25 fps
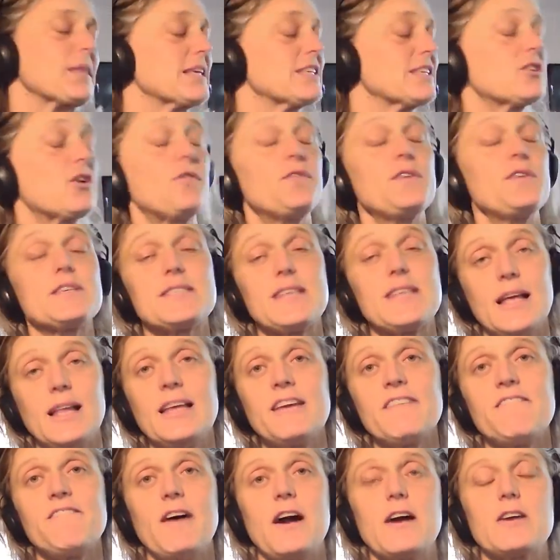So if you're
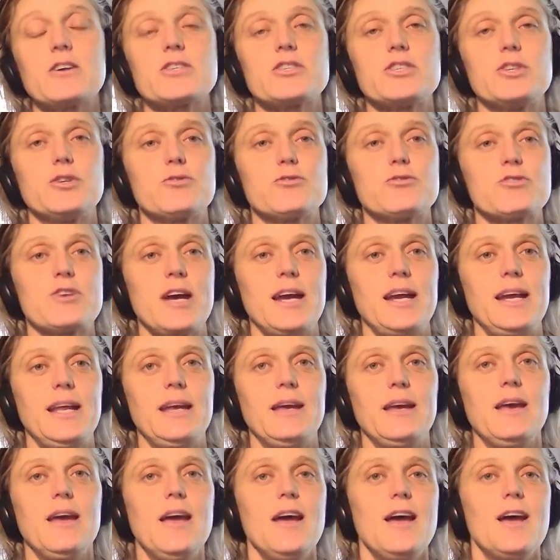selling functional
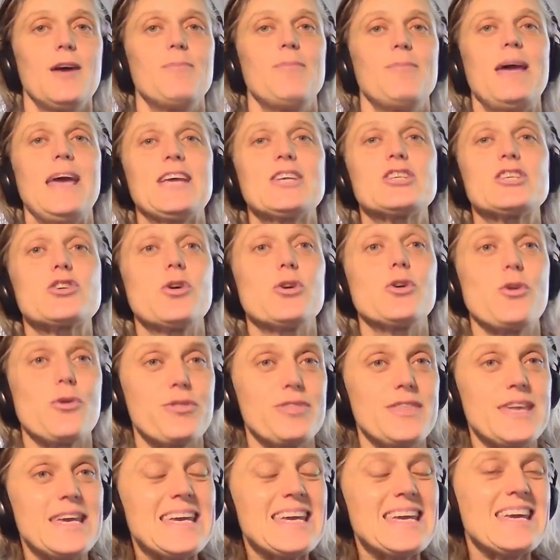training, make sure you're
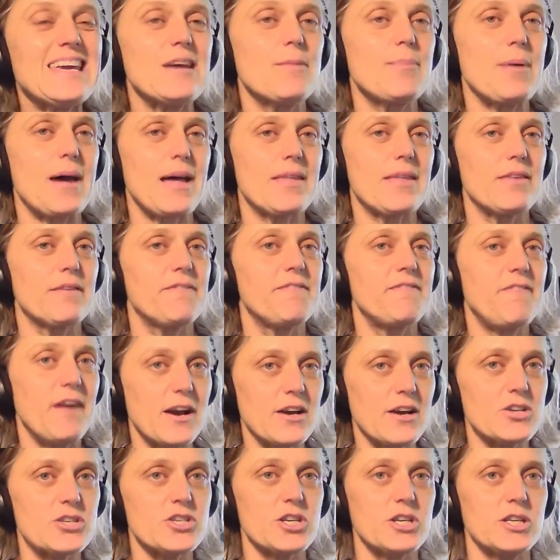thinking about the
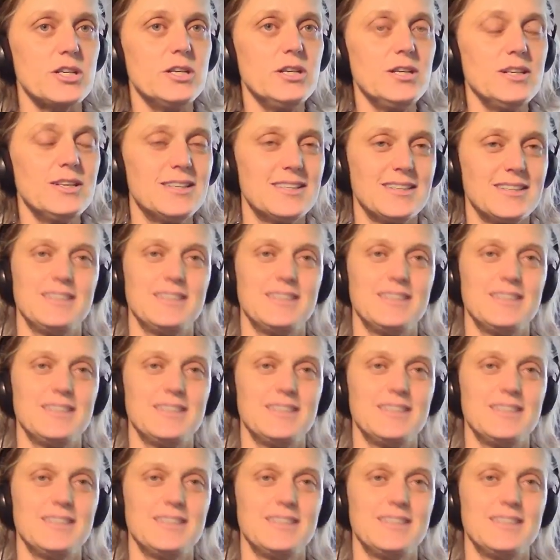function